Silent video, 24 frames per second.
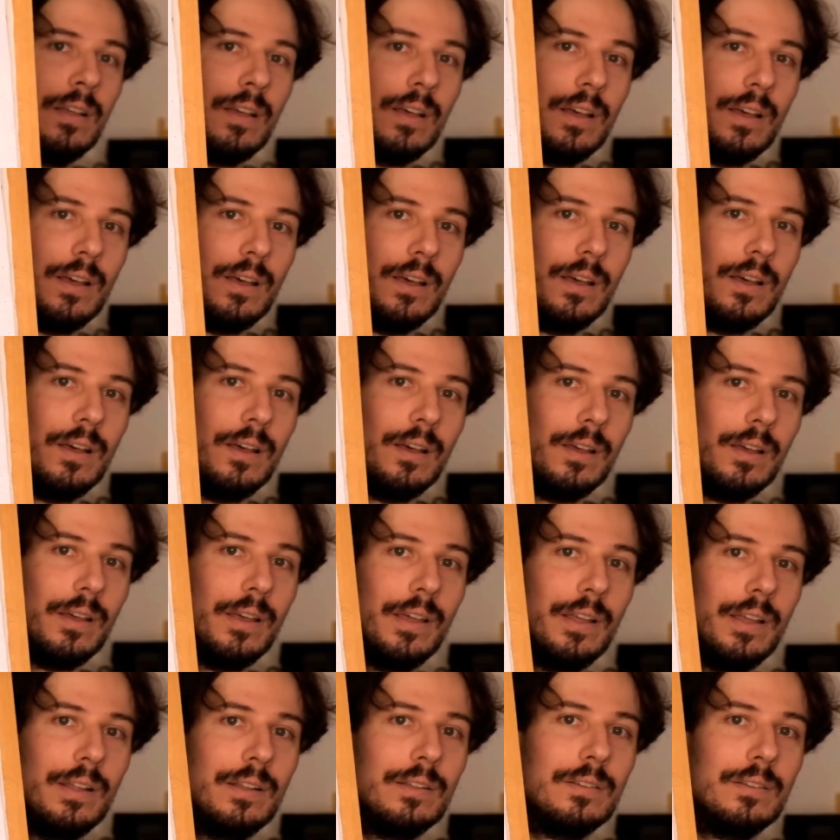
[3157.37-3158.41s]

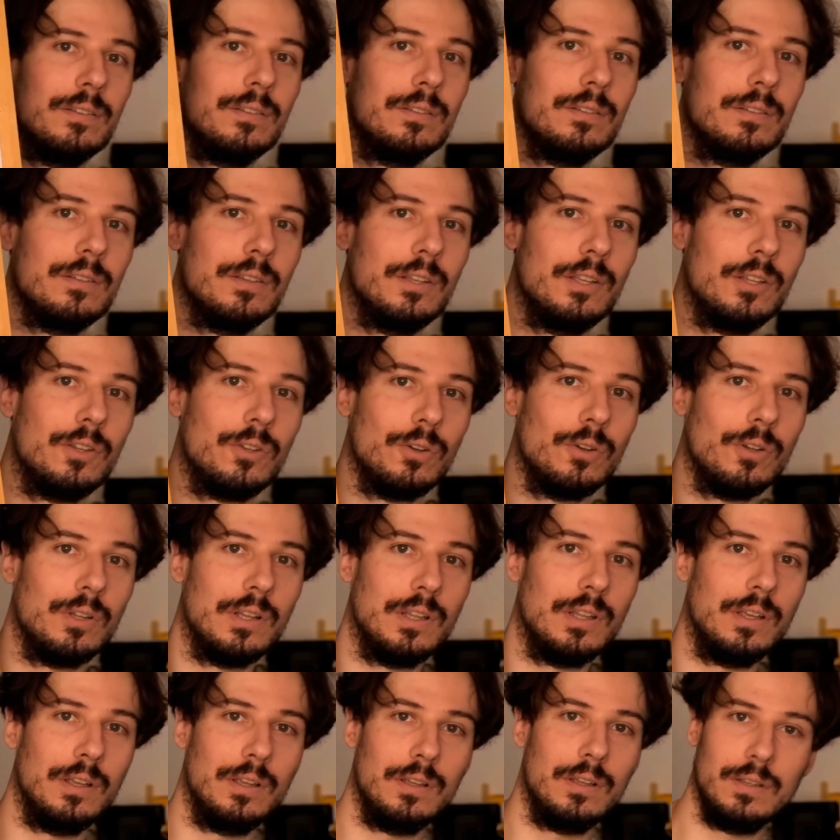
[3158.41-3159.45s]
and it
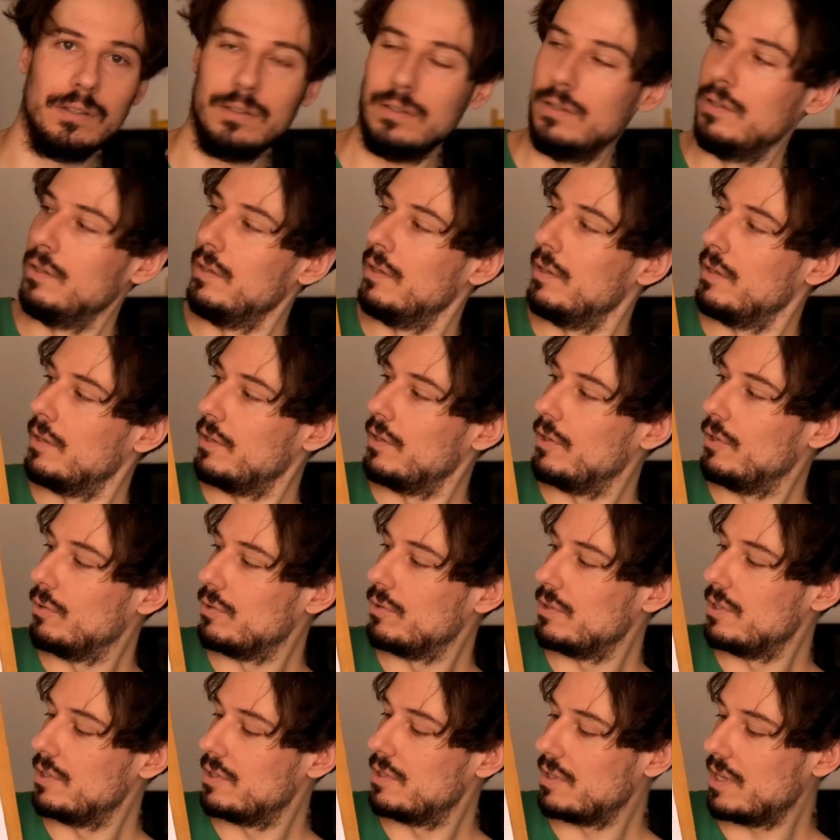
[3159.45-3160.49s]
only
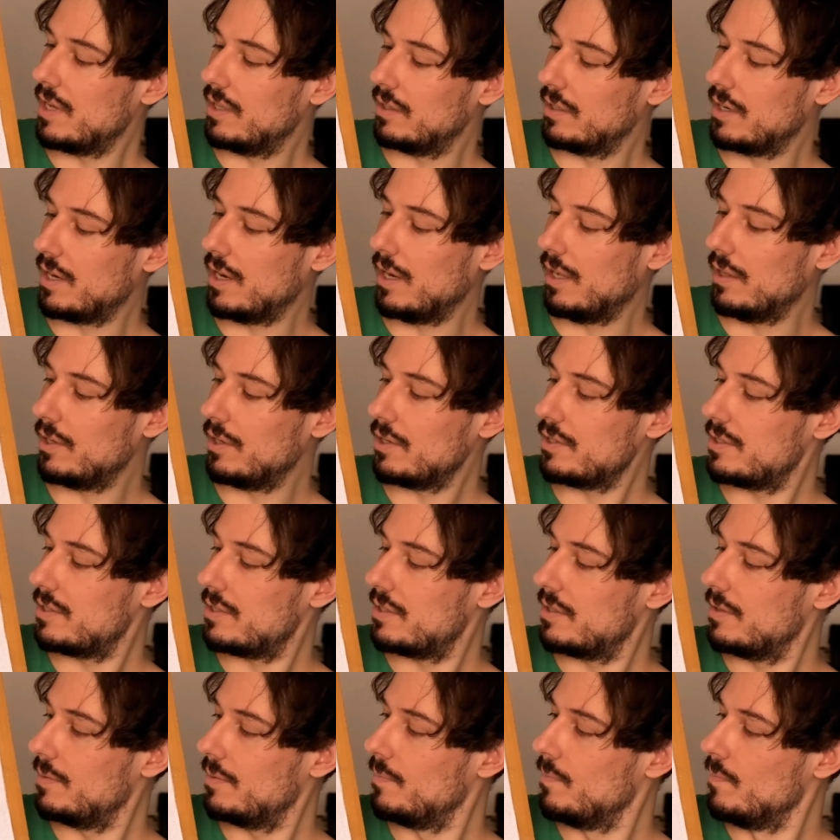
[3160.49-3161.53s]
uses 10
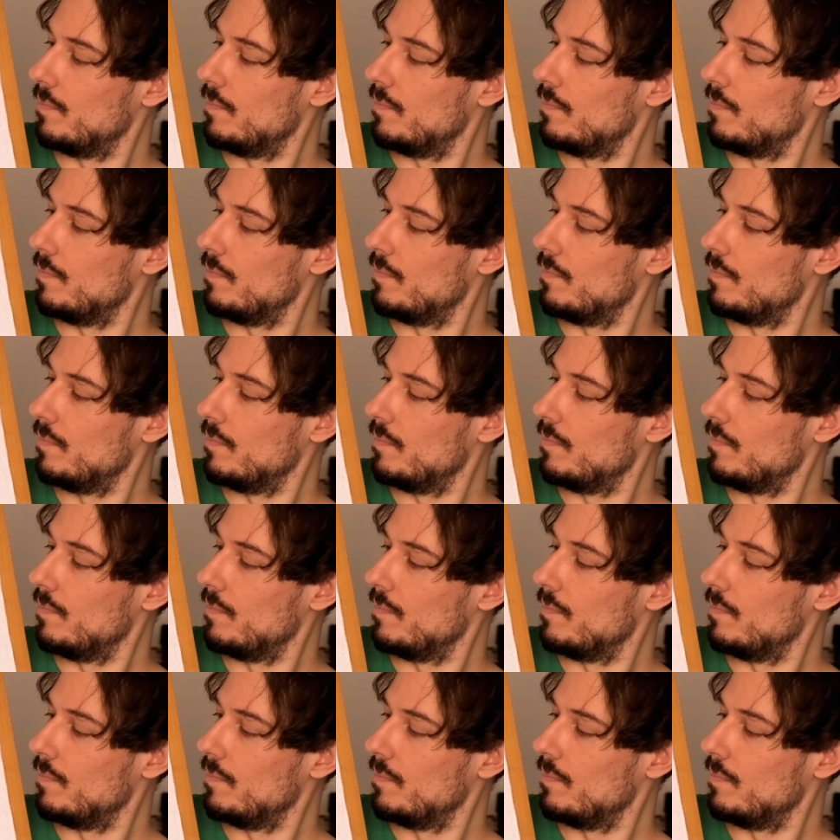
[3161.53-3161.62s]
colors.